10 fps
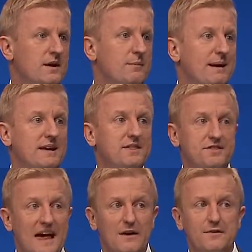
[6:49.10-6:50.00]
the many
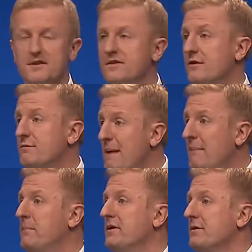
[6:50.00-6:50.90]
thousands of
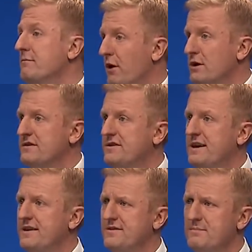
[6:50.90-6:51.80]
members and
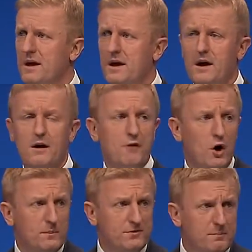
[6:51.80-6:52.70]
volunteers for
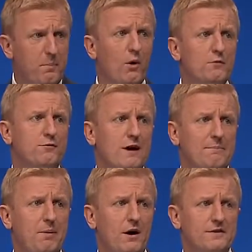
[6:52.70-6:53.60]
whom support for our
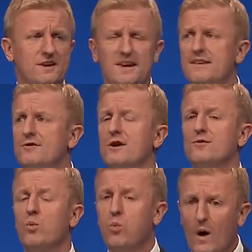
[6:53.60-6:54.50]
party is
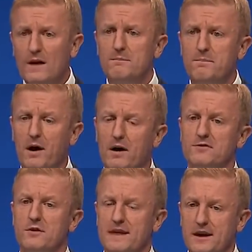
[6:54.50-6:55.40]
just one
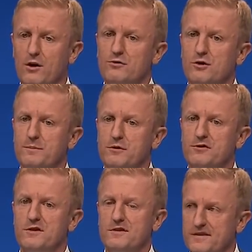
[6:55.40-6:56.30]
part of their
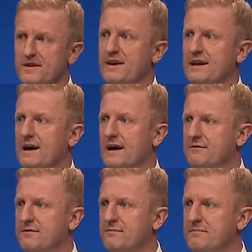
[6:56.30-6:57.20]
contribution to civic
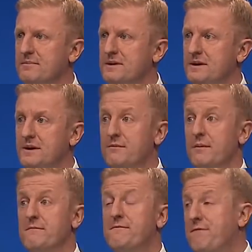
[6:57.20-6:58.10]
life.
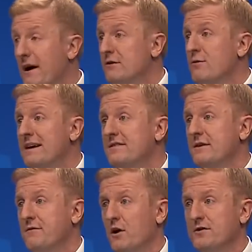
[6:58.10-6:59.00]
From
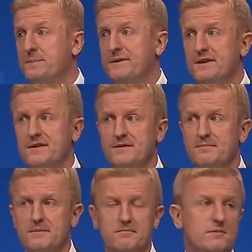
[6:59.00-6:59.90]
fundraising for hospices,
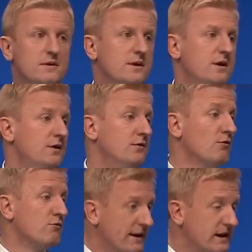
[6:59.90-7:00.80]
to
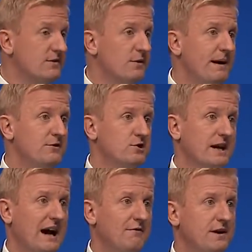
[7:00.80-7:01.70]
running dementia
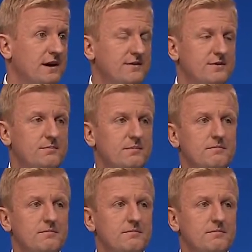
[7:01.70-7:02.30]
cafes,